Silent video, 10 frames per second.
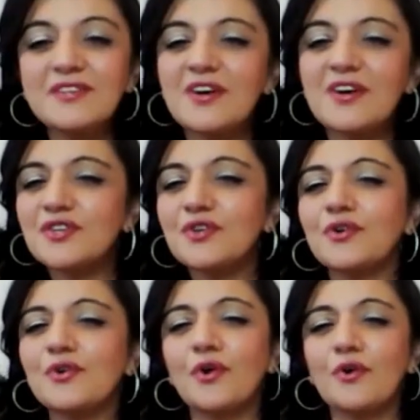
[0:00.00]
to ask you, you
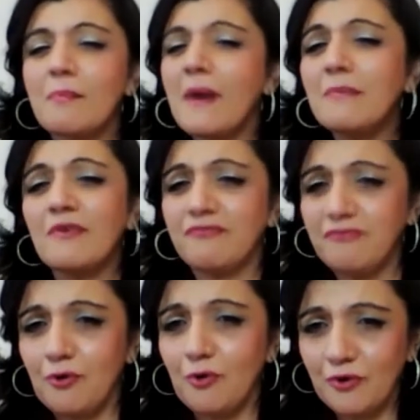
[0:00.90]
know, you're a mom of
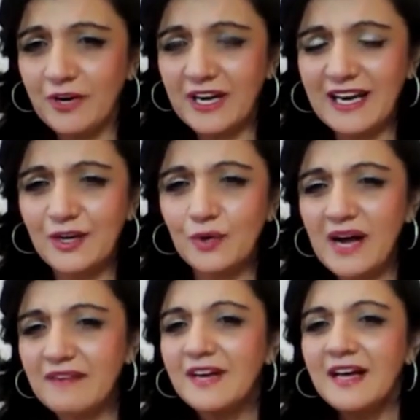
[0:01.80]
four, okay? And you
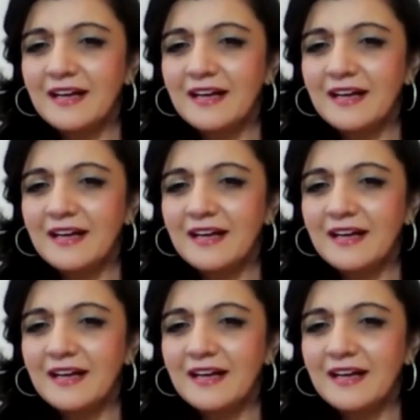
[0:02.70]
have